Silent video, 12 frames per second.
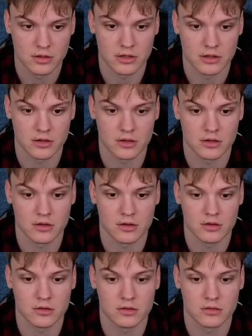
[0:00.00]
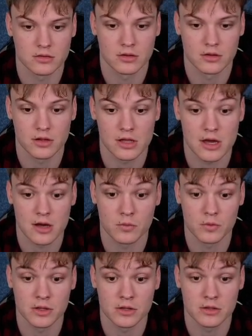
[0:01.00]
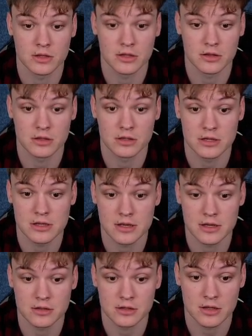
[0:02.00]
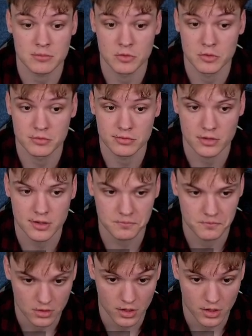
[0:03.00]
and yeah, win in the endgame hopefully,